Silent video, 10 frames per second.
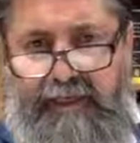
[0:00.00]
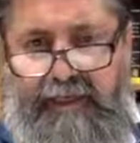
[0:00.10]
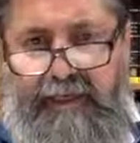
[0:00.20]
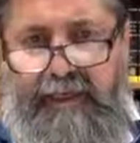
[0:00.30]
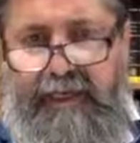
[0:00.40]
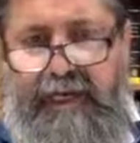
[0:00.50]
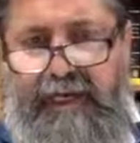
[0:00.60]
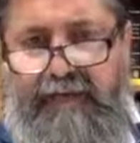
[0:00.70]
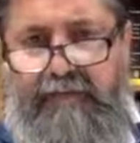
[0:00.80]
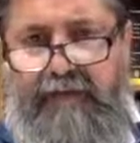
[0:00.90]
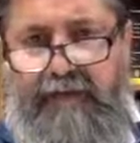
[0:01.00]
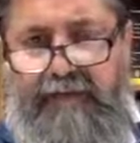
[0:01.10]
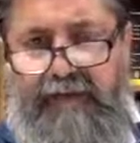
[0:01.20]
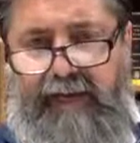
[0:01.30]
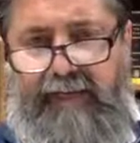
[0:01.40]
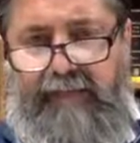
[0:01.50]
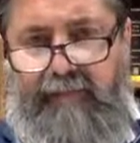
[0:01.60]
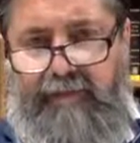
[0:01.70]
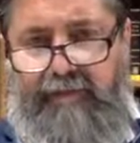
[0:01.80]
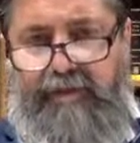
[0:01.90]
And he has to have eight,
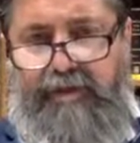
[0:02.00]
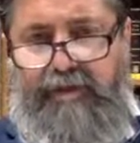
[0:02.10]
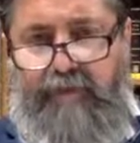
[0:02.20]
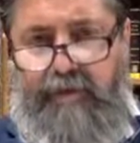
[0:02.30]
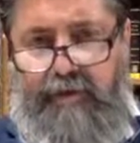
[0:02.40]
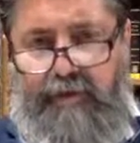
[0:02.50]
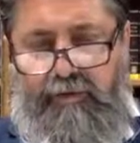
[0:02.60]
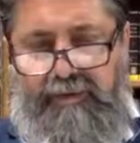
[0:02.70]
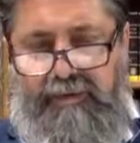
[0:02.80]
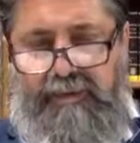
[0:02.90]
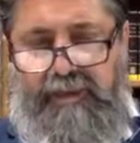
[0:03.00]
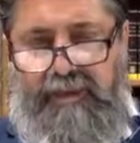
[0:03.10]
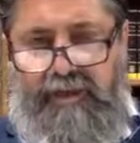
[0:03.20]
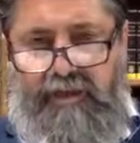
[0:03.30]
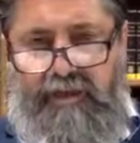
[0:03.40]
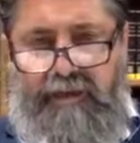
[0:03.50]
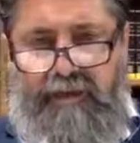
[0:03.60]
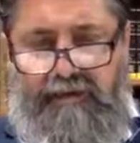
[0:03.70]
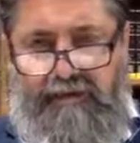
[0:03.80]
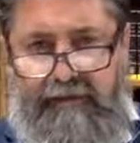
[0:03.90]
which is Shmone, which is
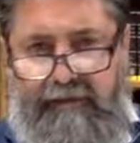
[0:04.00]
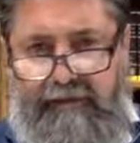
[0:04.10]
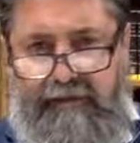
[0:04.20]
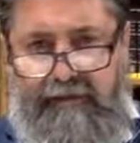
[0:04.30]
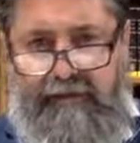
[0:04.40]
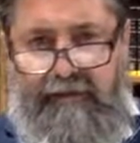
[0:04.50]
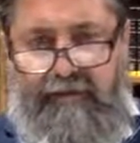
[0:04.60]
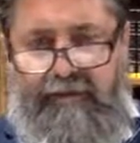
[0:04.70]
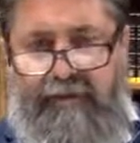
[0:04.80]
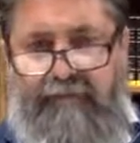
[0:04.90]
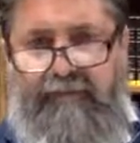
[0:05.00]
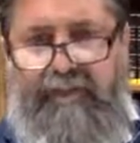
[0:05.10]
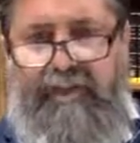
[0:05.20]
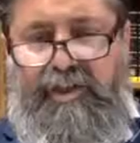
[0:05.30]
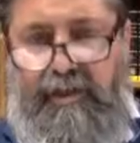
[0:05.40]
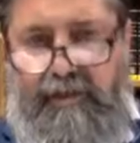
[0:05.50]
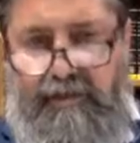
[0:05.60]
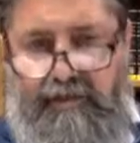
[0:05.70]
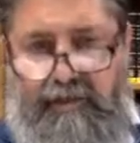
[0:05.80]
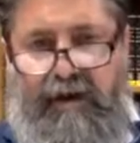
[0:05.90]
Neshama, which is Mishnah.
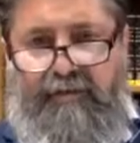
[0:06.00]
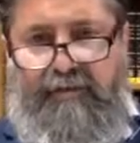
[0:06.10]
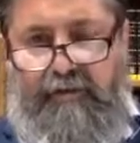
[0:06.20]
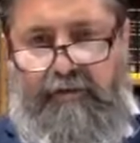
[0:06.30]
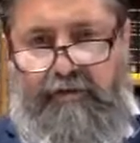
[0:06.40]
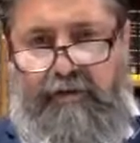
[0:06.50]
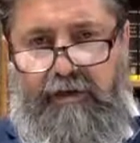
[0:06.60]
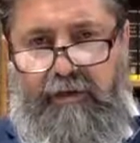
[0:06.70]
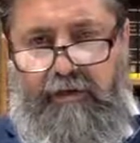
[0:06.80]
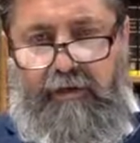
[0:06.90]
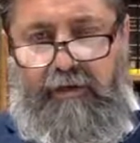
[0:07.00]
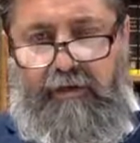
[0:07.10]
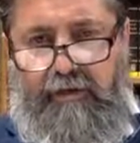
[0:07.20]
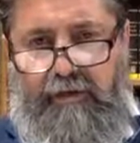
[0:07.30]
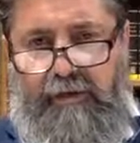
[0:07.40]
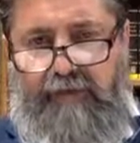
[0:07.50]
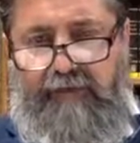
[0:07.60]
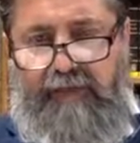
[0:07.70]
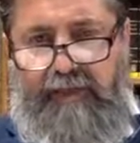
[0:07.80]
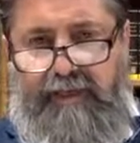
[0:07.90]
You have to look at all the
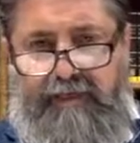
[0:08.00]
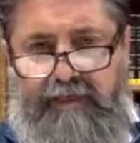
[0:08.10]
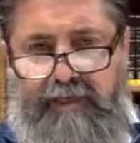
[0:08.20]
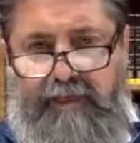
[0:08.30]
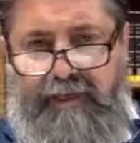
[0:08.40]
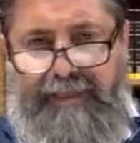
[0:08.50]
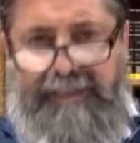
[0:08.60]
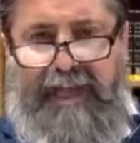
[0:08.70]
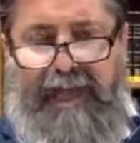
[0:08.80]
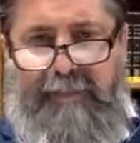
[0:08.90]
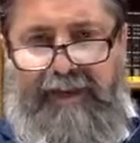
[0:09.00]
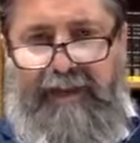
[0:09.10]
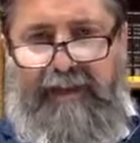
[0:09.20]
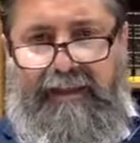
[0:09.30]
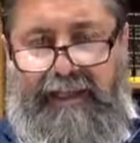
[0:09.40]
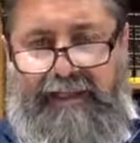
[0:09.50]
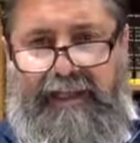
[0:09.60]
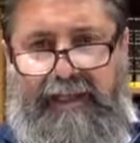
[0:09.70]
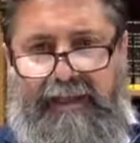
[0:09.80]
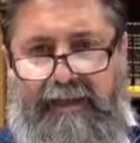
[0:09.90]
events that's happening in that
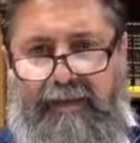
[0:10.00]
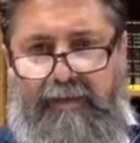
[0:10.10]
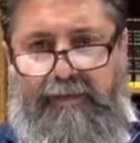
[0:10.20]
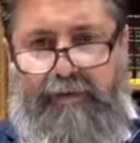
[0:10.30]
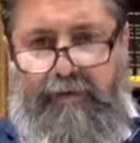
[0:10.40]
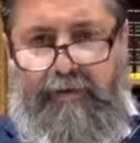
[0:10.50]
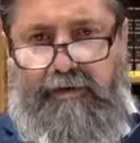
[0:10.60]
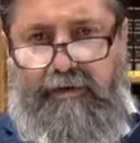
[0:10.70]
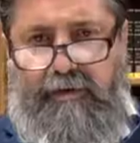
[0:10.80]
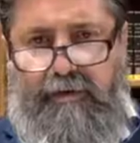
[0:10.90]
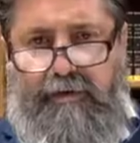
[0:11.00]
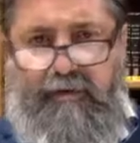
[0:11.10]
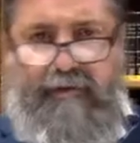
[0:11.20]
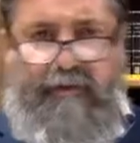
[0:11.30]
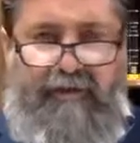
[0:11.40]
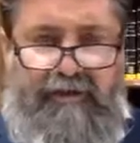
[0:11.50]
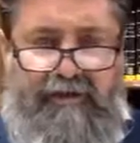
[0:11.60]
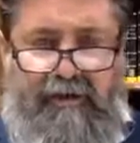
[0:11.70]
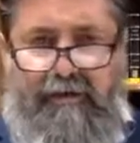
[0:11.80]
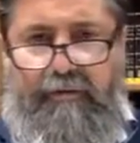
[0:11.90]
day that he was born, from the
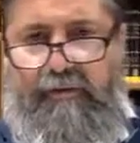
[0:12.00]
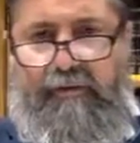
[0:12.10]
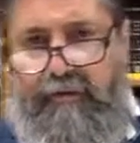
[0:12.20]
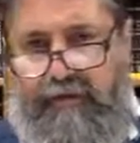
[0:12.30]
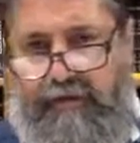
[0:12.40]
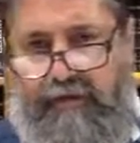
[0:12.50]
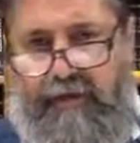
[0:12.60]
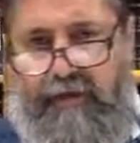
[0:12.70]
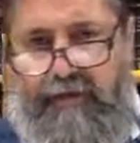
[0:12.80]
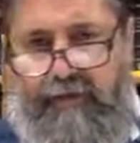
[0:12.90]
Mishnah through the Torah